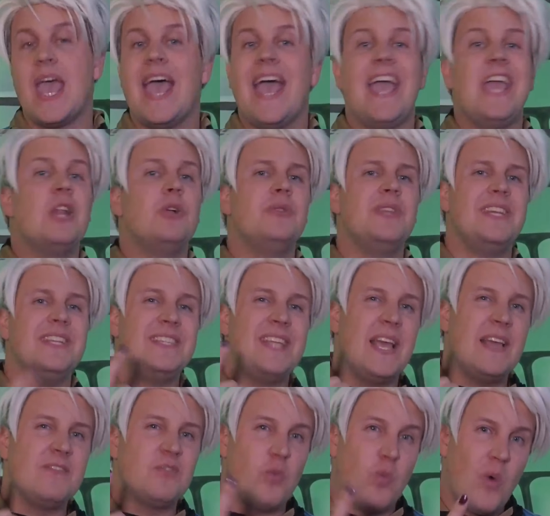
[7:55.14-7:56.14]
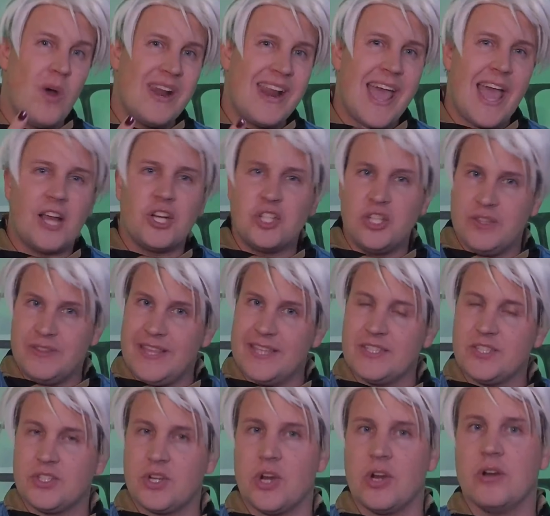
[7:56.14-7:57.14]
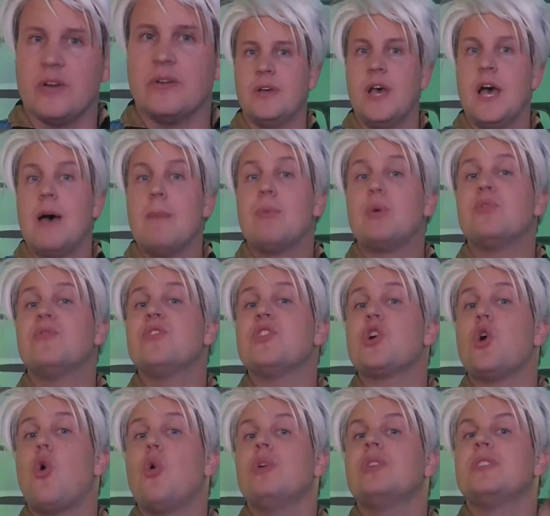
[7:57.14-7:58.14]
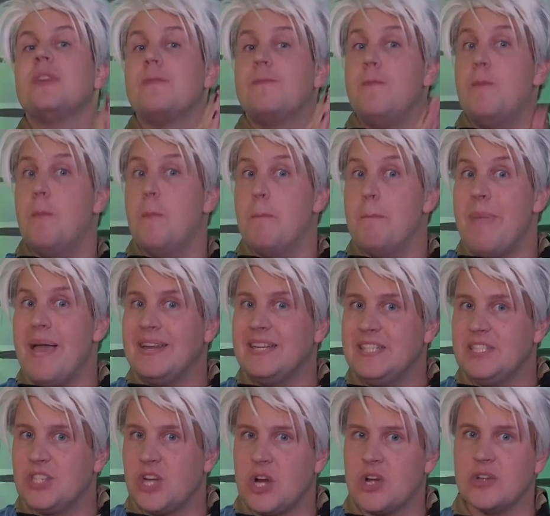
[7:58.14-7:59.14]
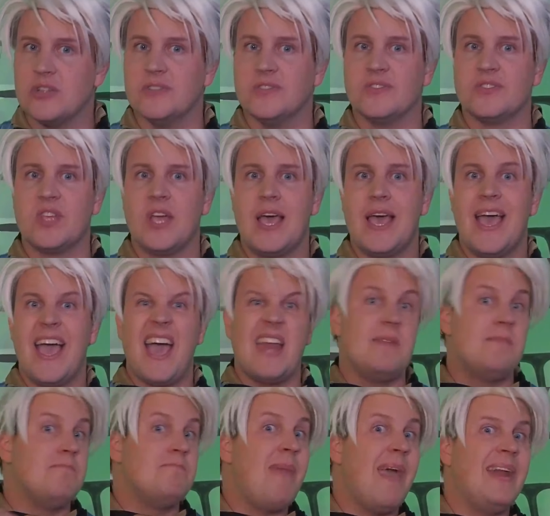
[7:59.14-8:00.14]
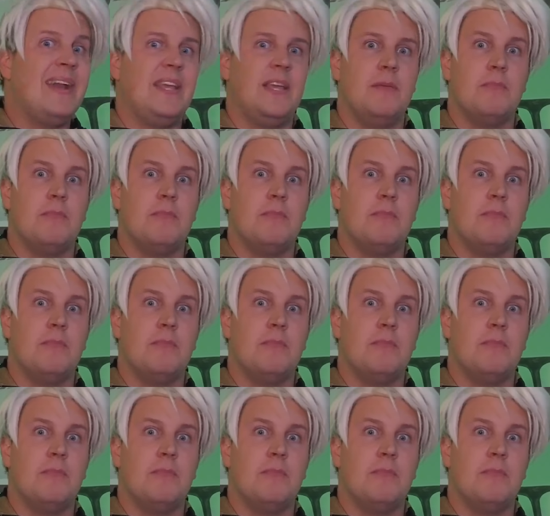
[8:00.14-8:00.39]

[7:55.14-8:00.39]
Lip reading: It only saves 1 action this turn, but over the course of many turns and many